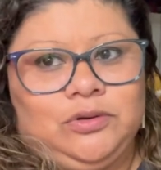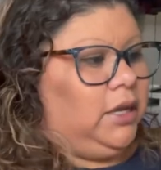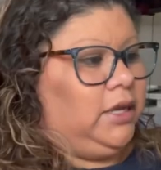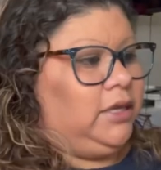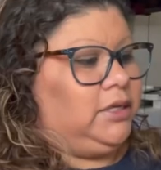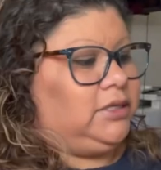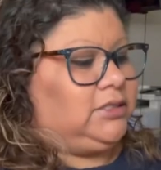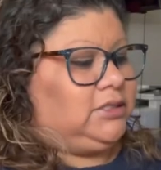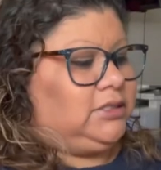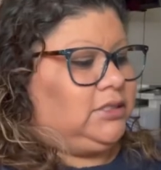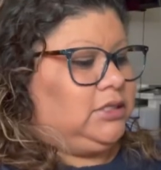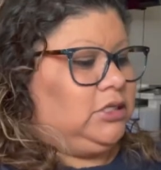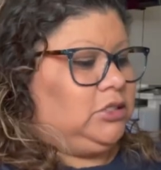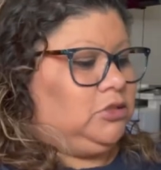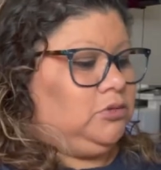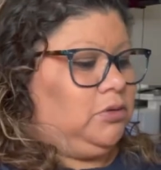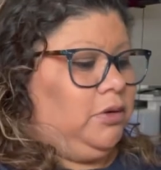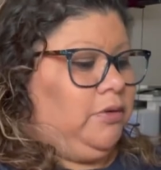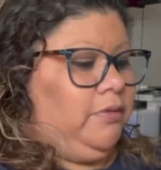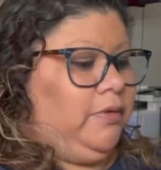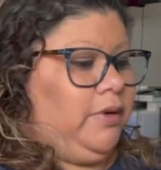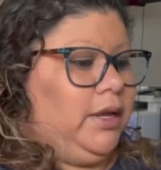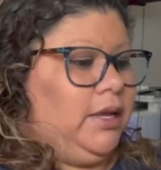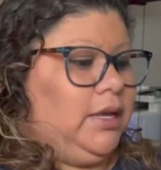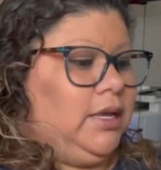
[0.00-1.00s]
It's this
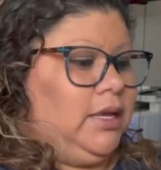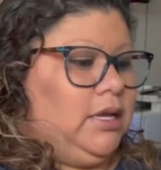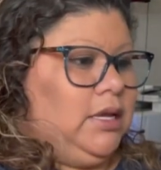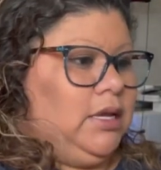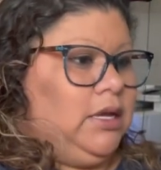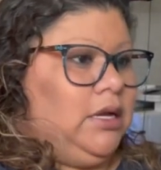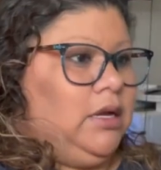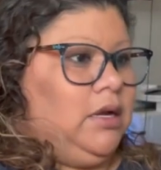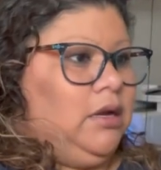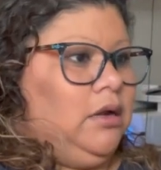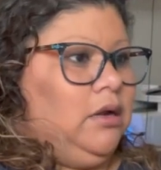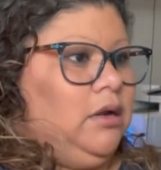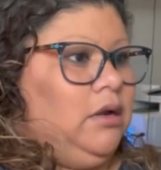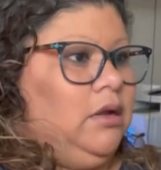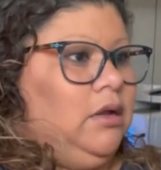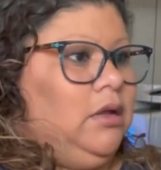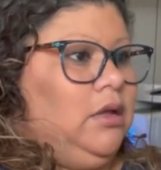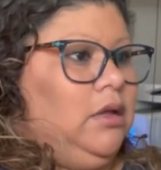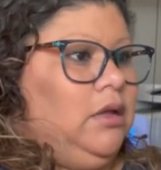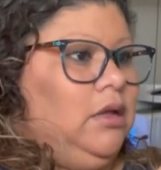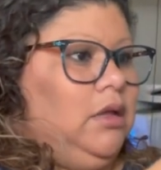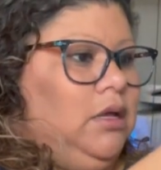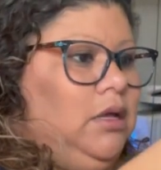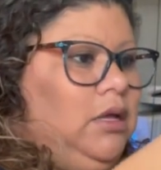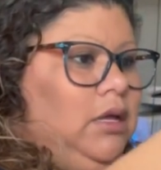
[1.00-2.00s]
one right here.
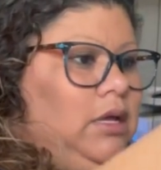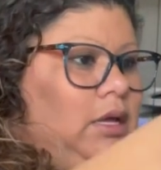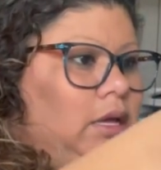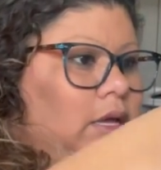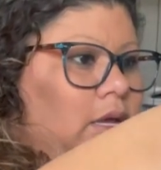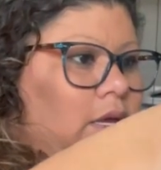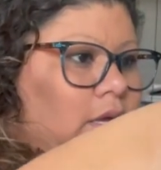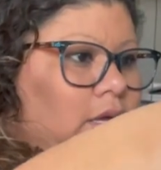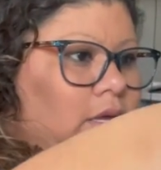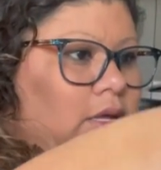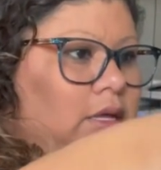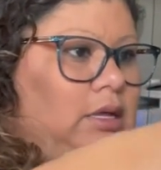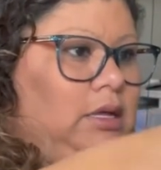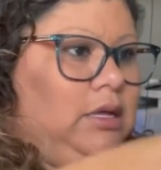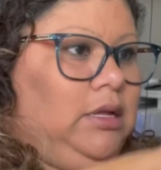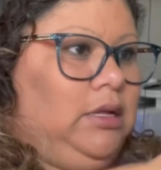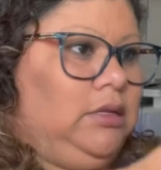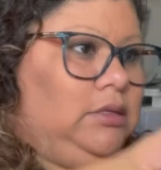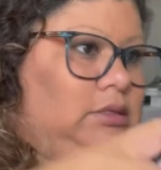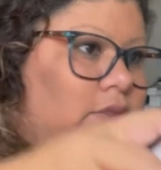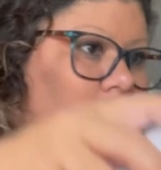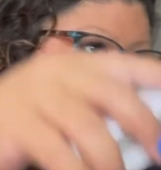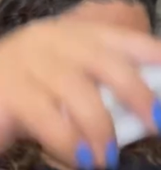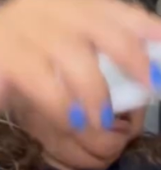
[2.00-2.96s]
And